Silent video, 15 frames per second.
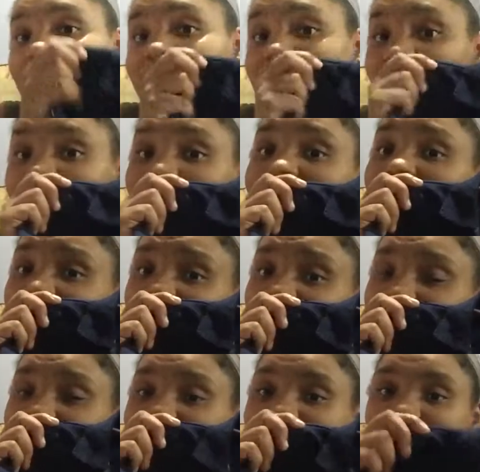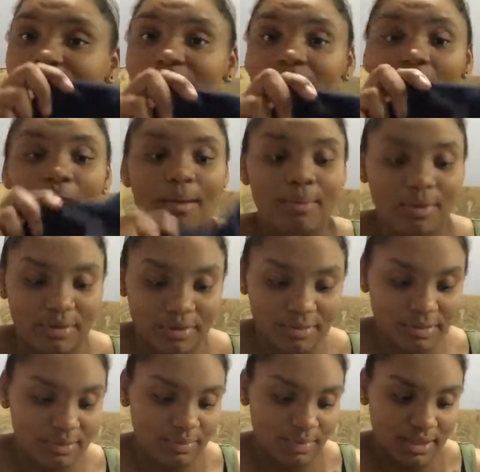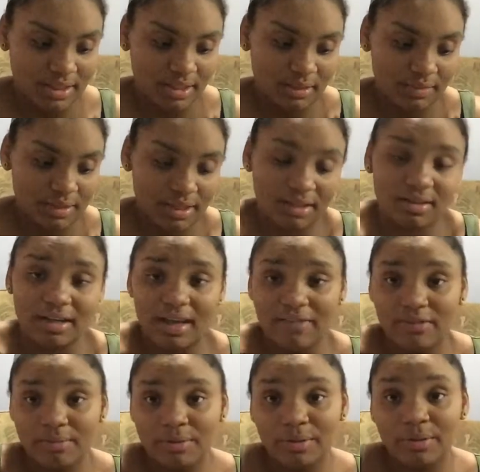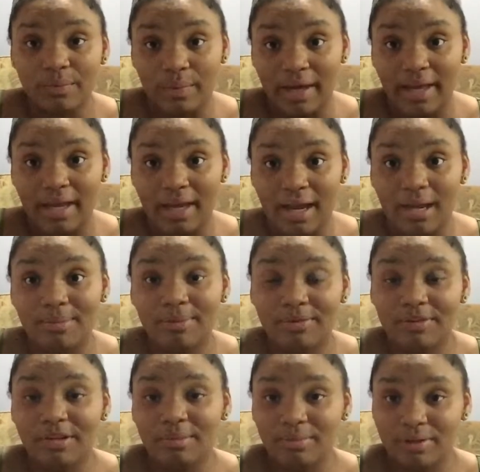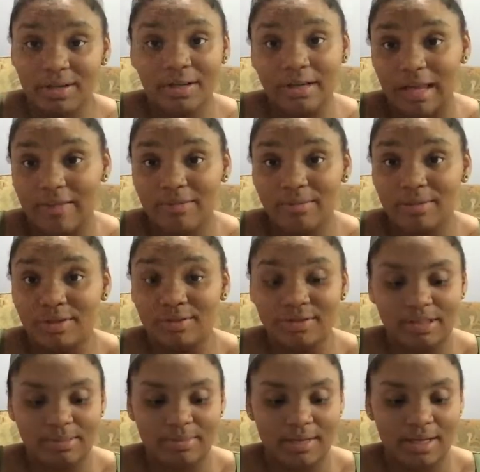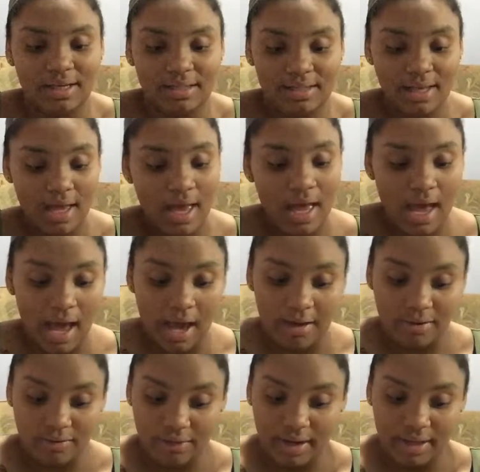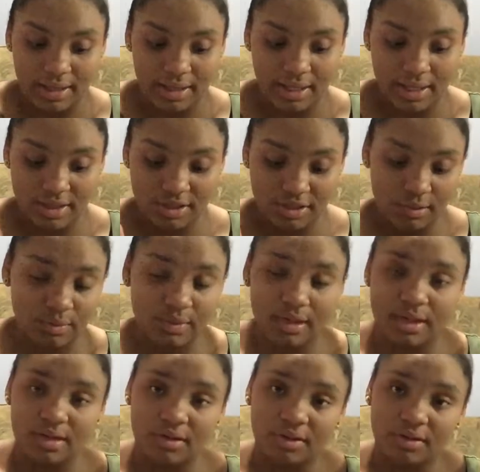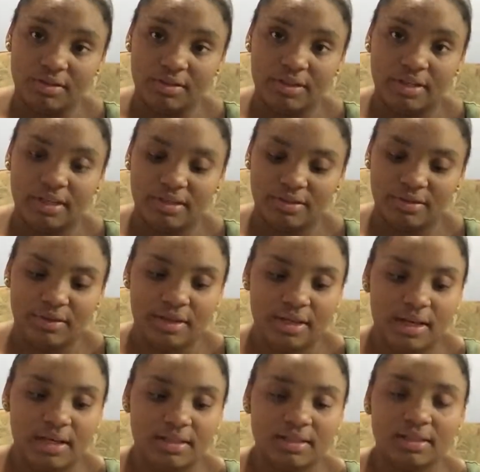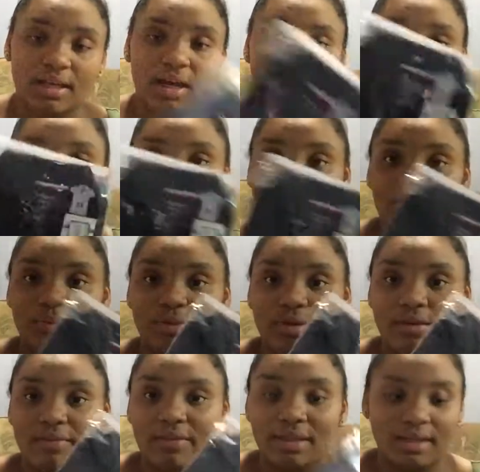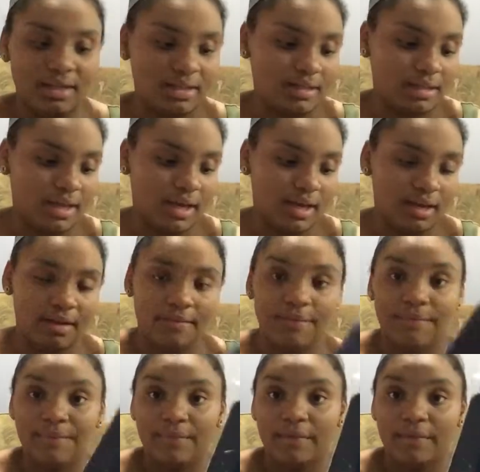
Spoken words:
has to wear navy blue clothes, which it was either navy blue or white, and I'd prefer to put her in navy blue just because I know Ryleigh and she will get it all dirty. So yeah, I just got her a couple of these, and